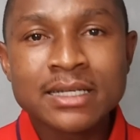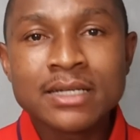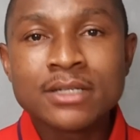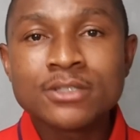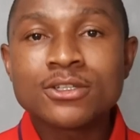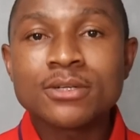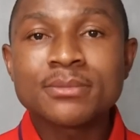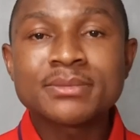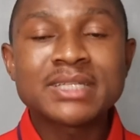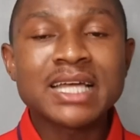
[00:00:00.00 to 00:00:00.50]

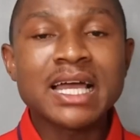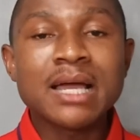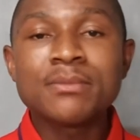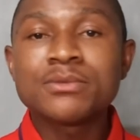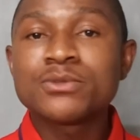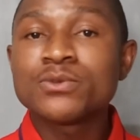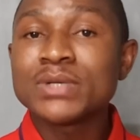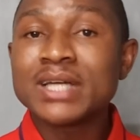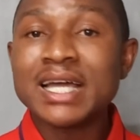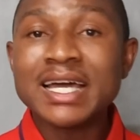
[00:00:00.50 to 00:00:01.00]

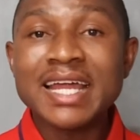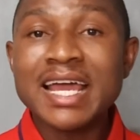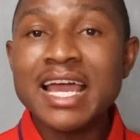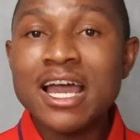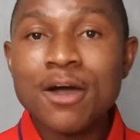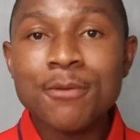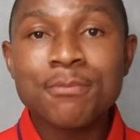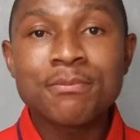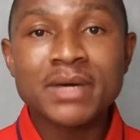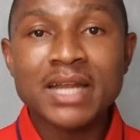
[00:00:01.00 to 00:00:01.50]
sometimes we can't
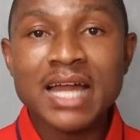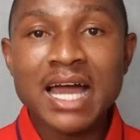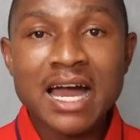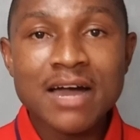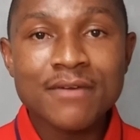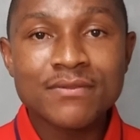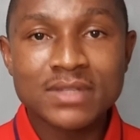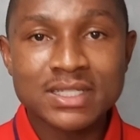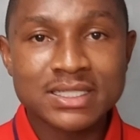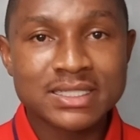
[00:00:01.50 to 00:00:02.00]
help but
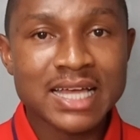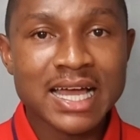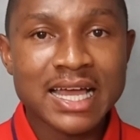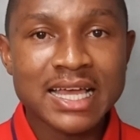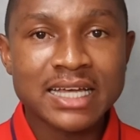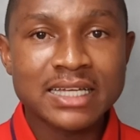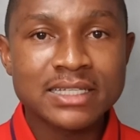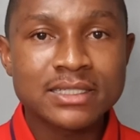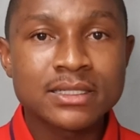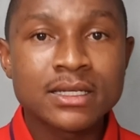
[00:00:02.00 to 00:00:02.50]
have
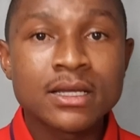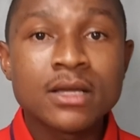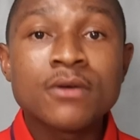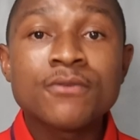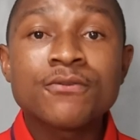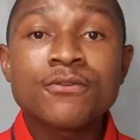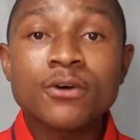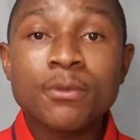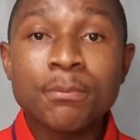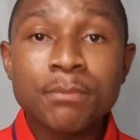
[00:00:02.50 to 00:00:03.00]
desires
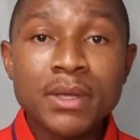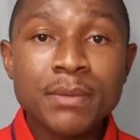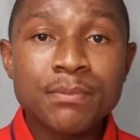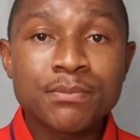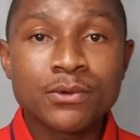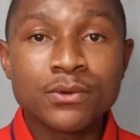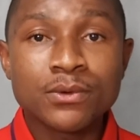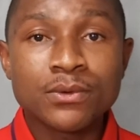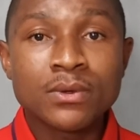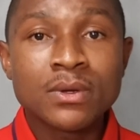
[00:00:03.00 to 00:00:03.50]
for
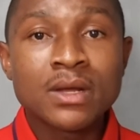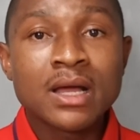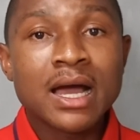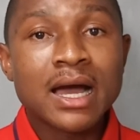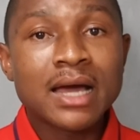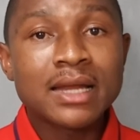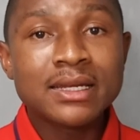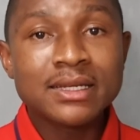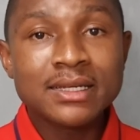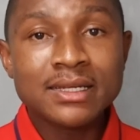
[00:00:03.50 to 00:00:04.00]
people.
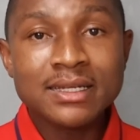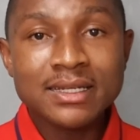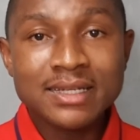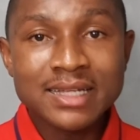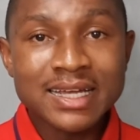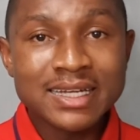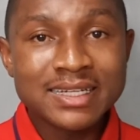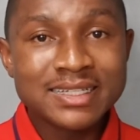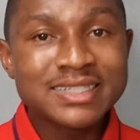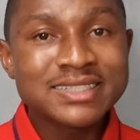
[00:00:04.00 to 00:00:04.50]
And
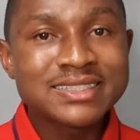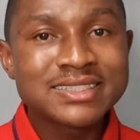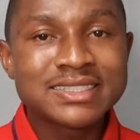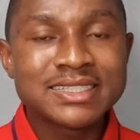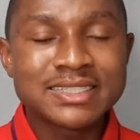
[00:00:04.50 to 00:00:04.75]
then these